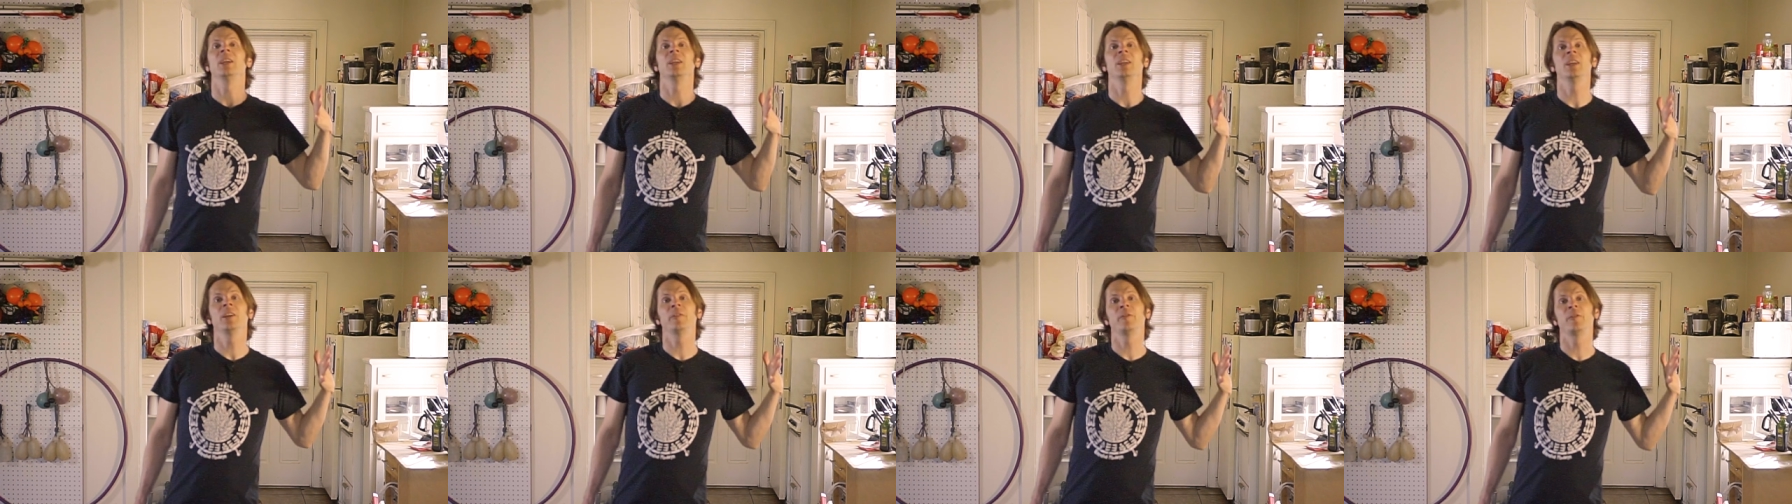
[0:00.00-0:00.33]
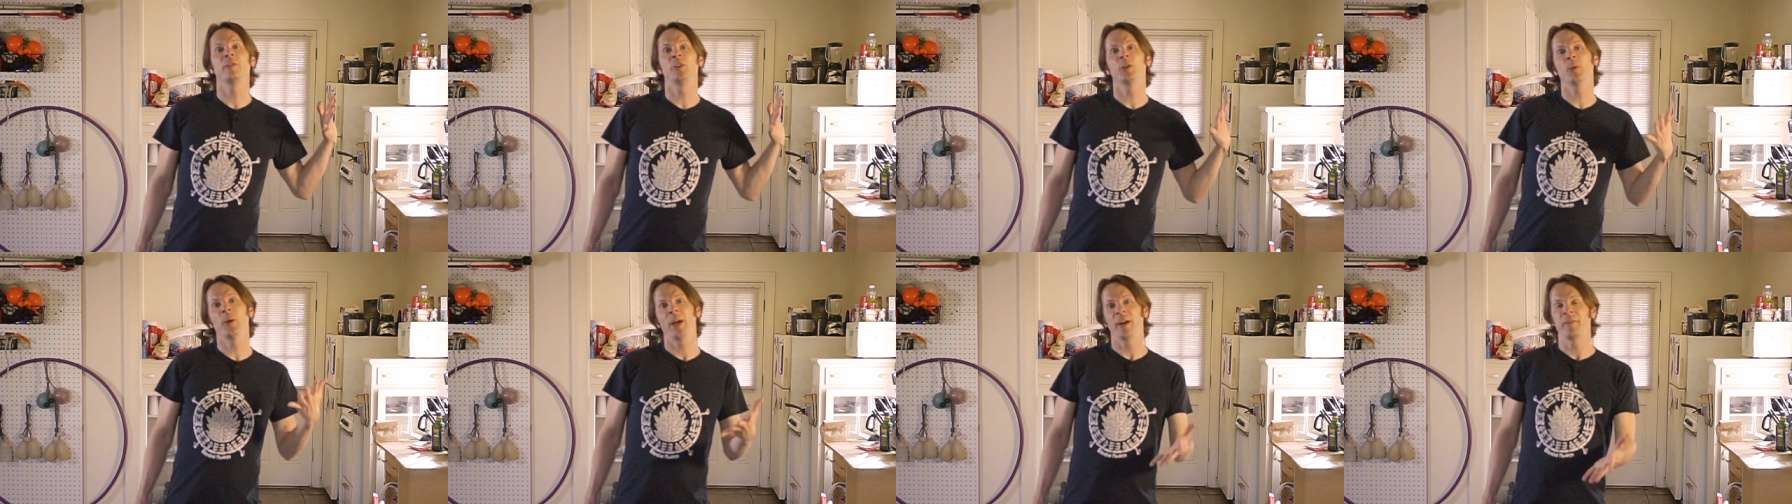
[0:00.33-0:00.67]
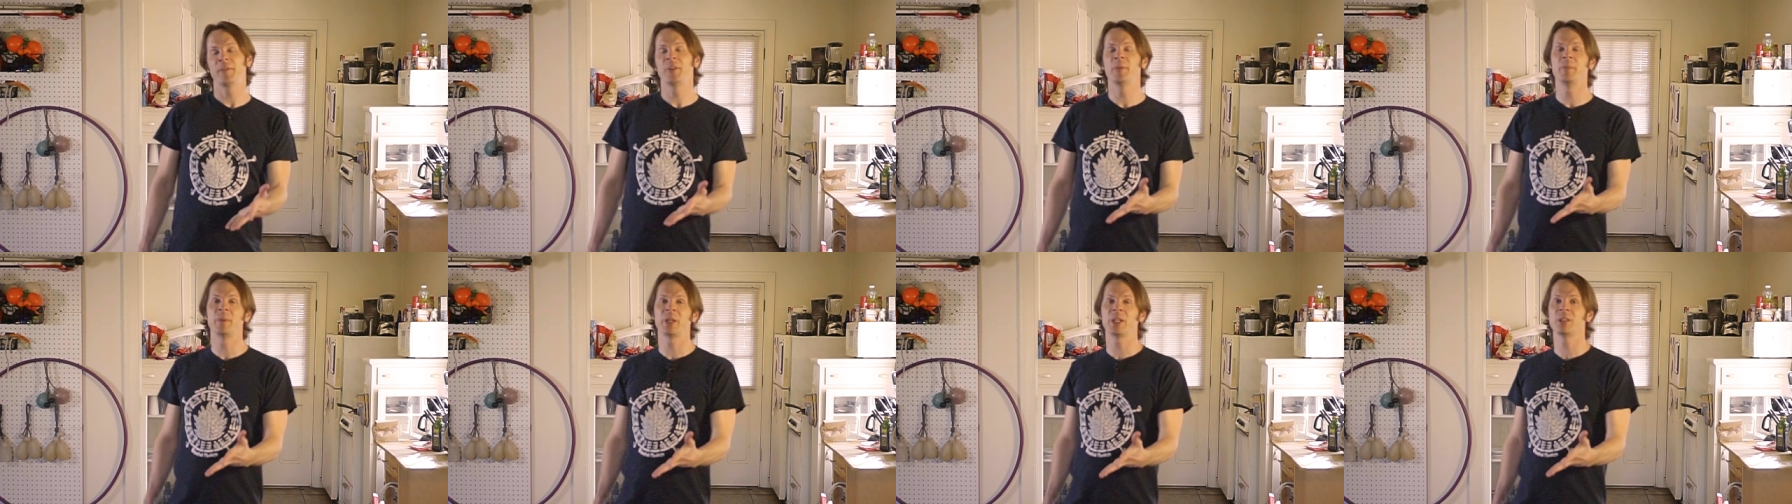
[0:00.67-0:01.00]
If you
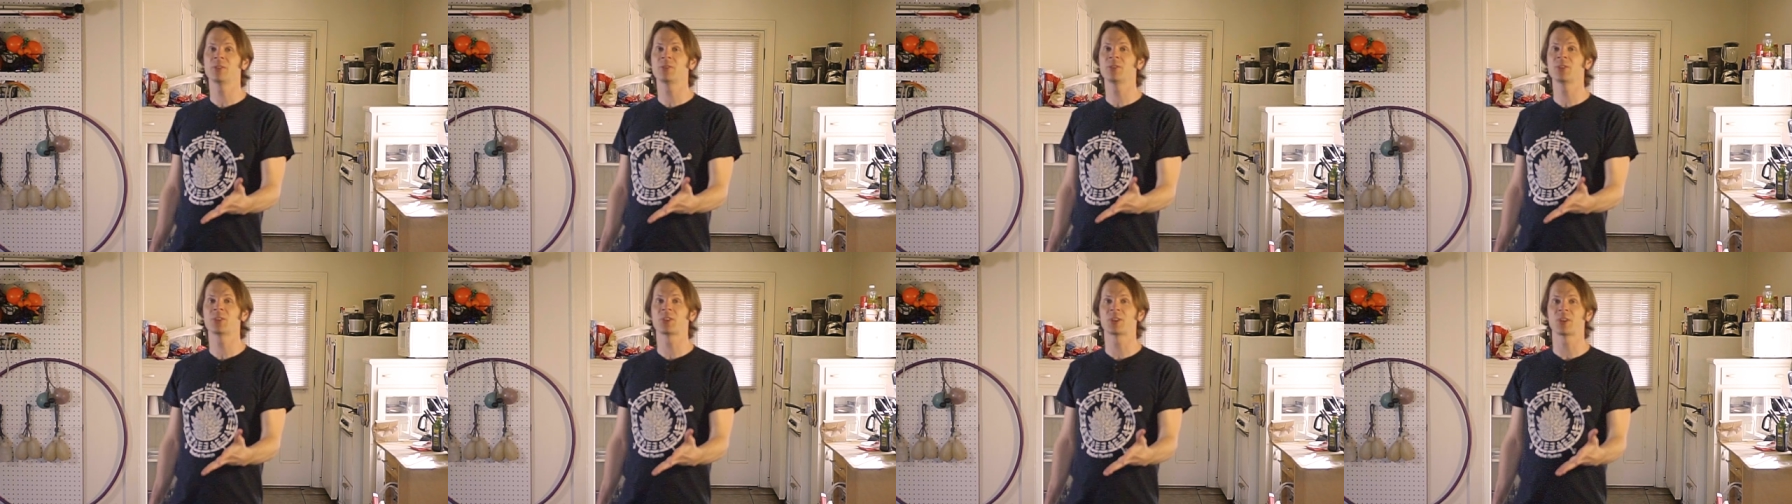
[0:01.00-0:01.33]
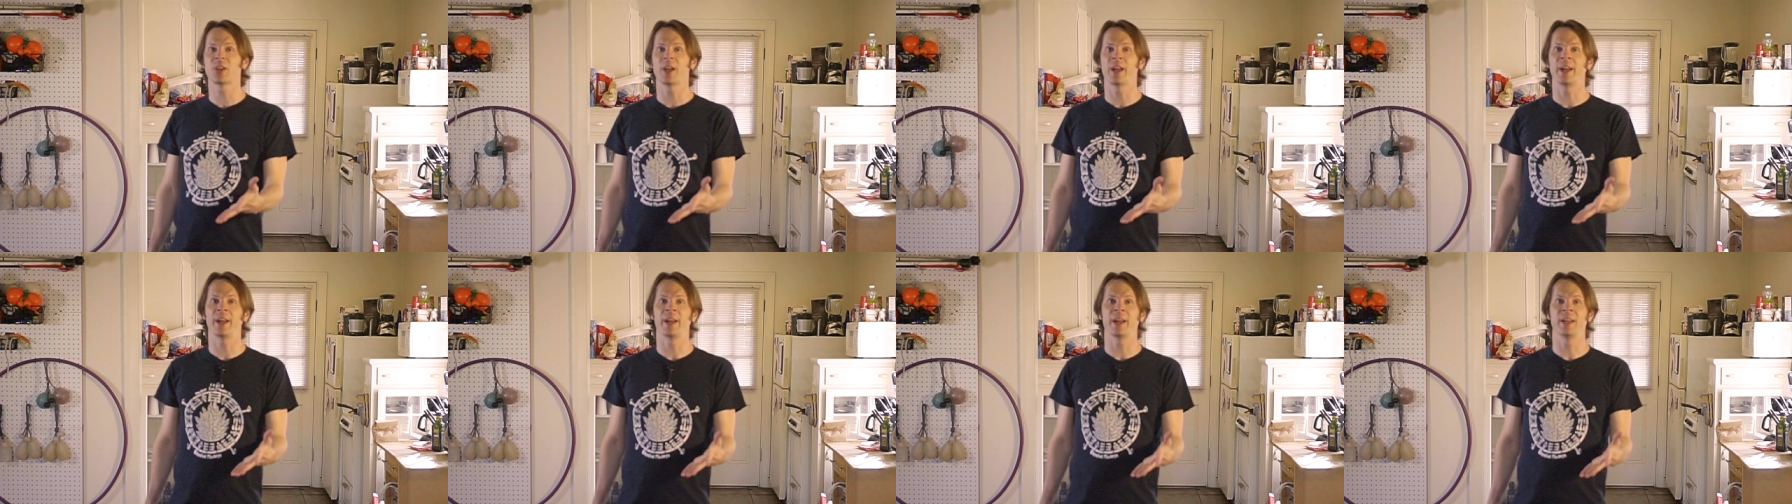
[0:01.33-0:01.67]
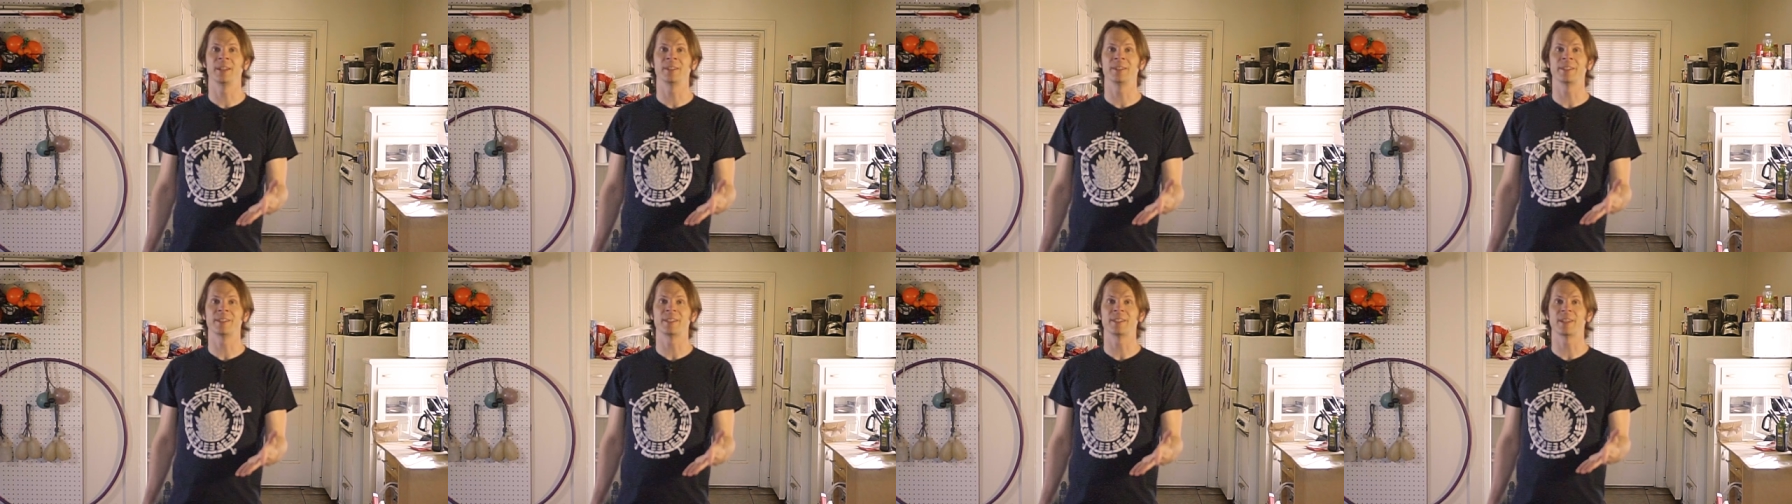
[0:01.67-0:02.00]
have the means,
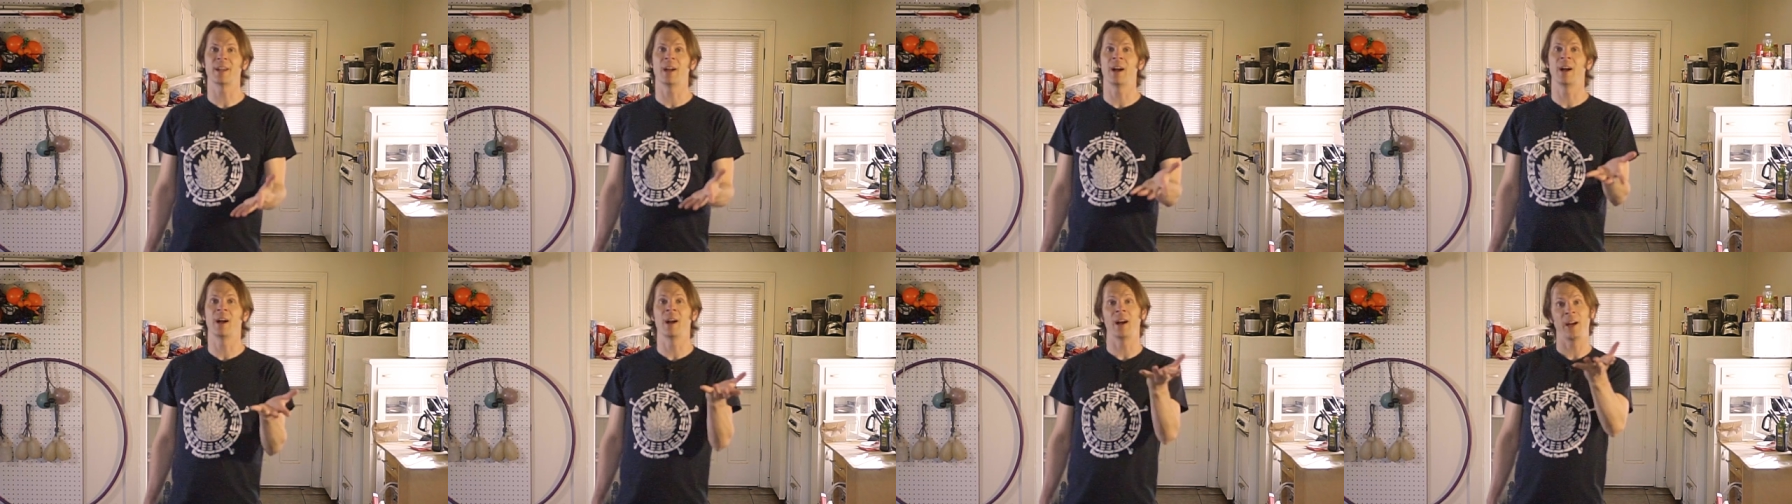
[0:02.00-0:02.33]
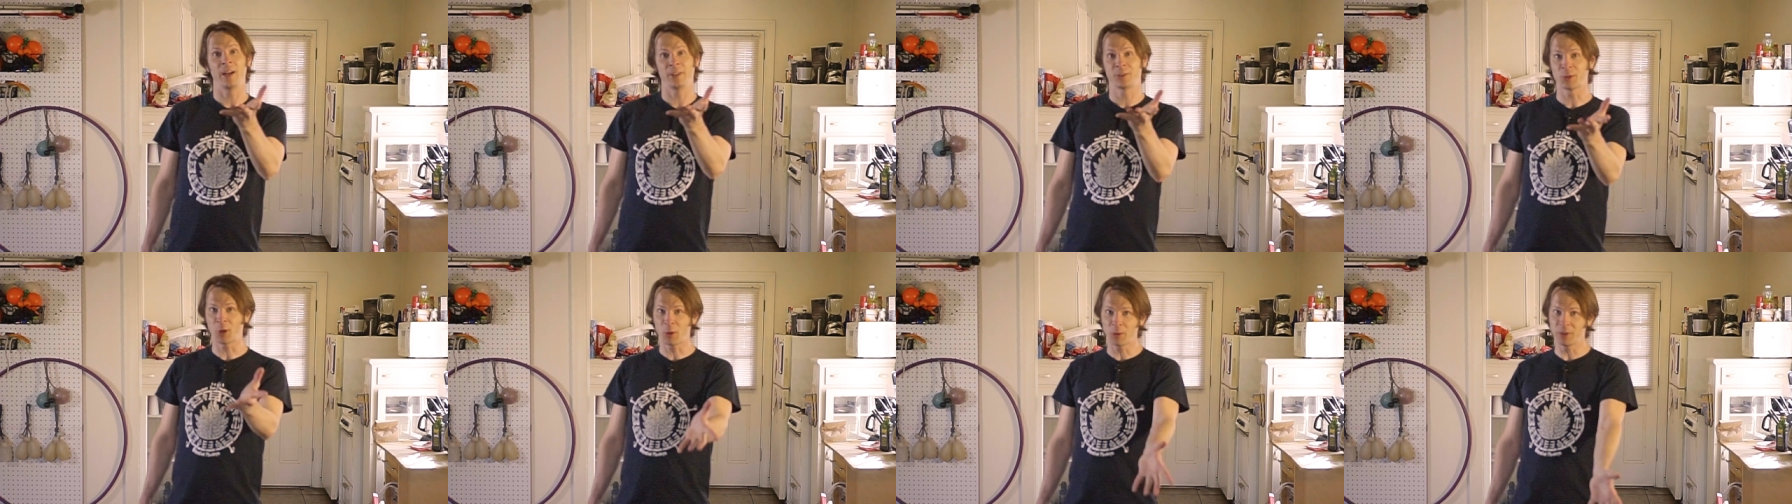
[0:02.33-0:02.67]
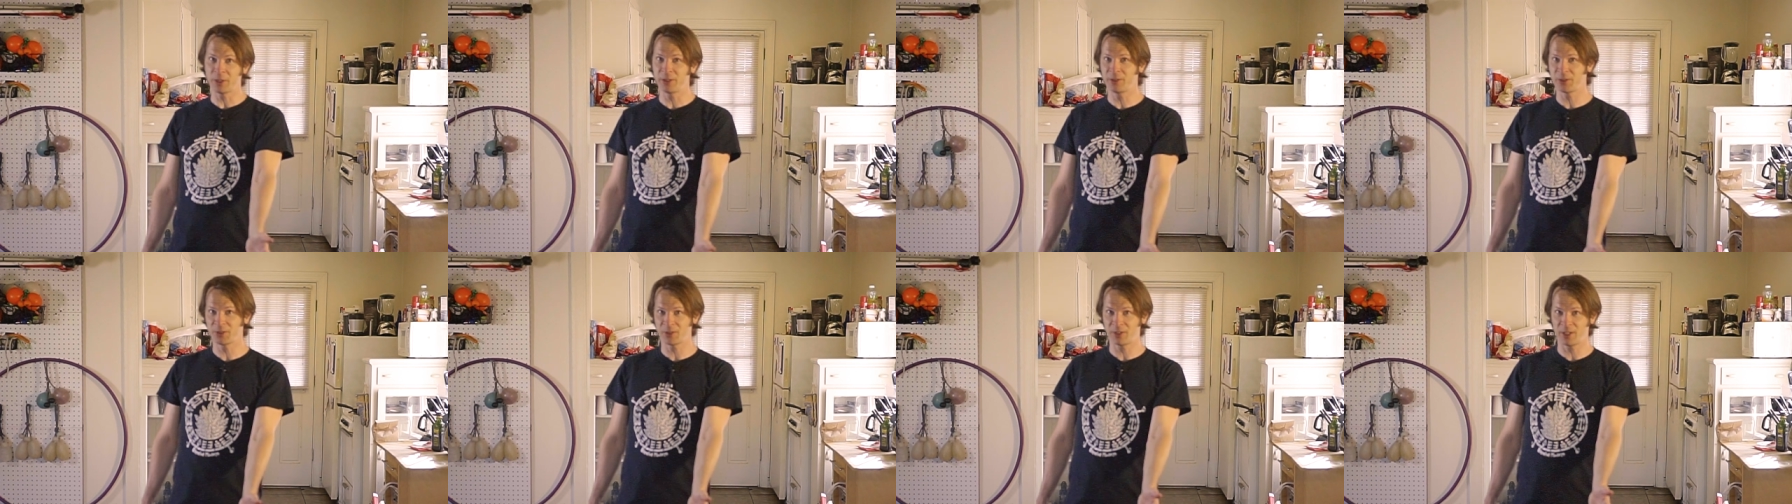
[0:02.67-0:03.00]
and I
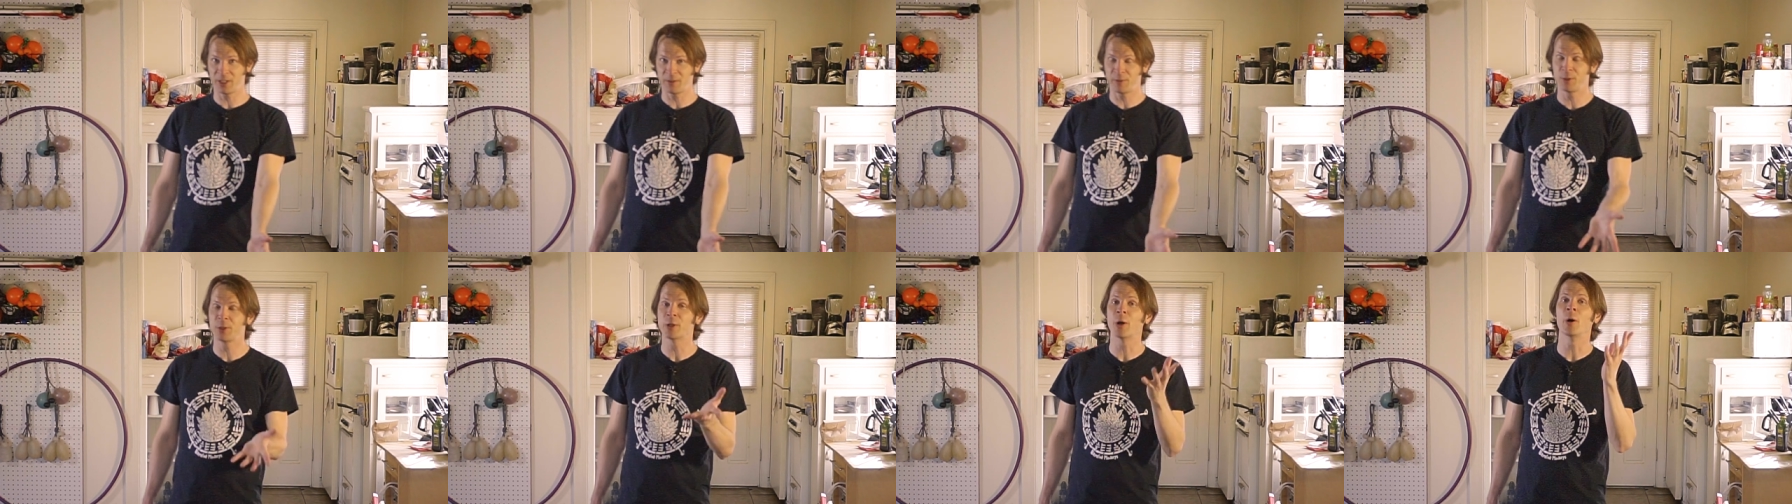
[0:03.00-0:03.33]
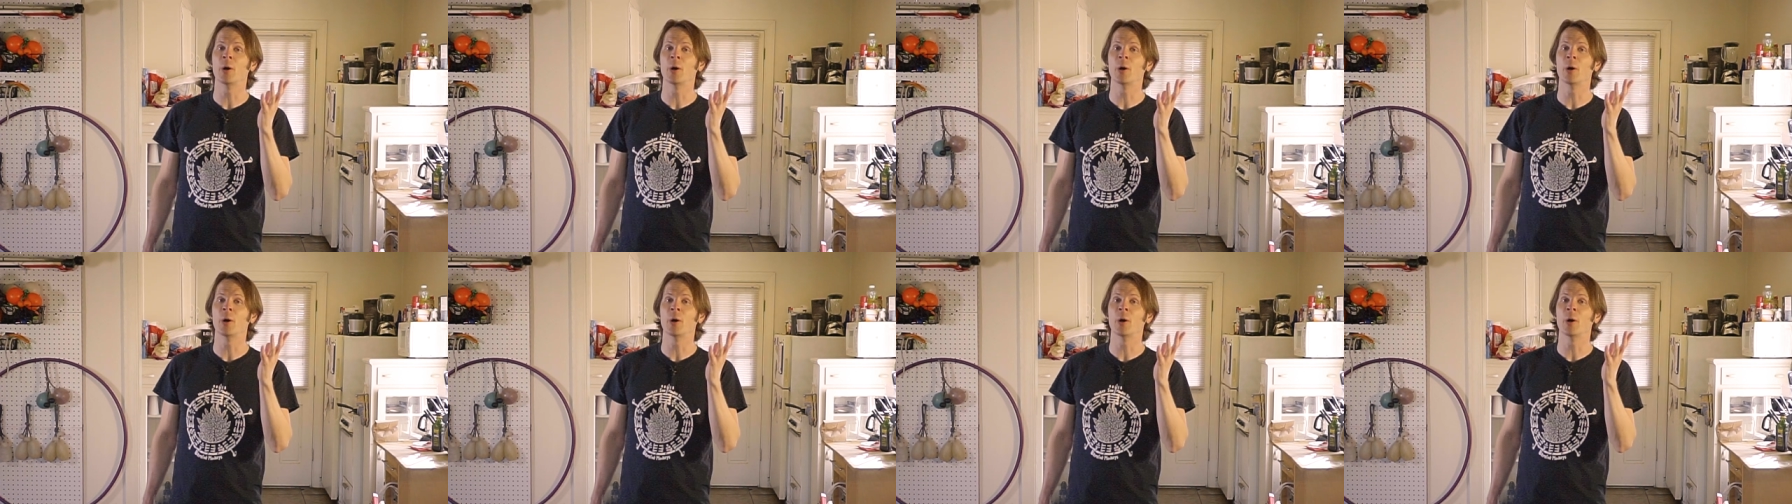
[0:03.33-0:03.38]
totally understand if you